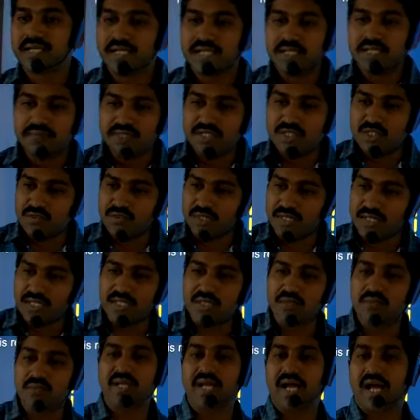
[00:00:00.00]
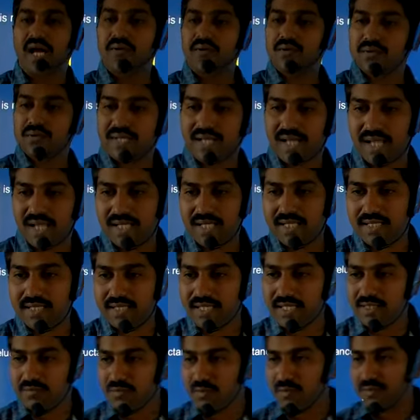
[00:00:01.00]
individually we have to
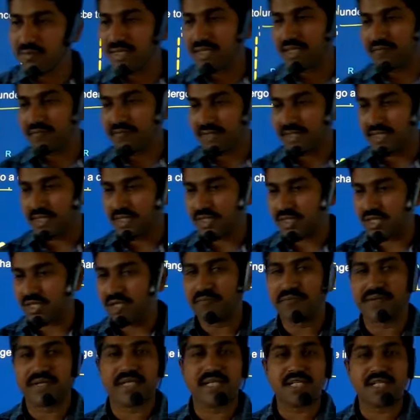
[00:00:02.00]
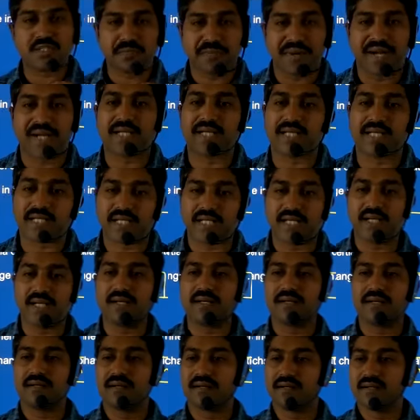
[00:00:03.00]
calculate moment of inertia for each
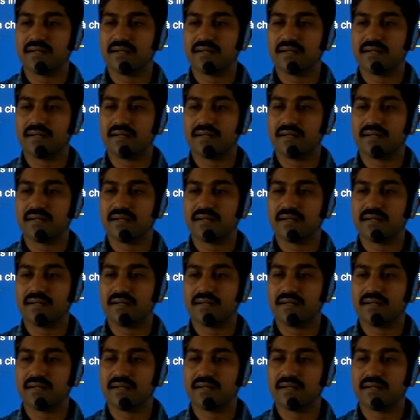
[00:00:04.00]
particle,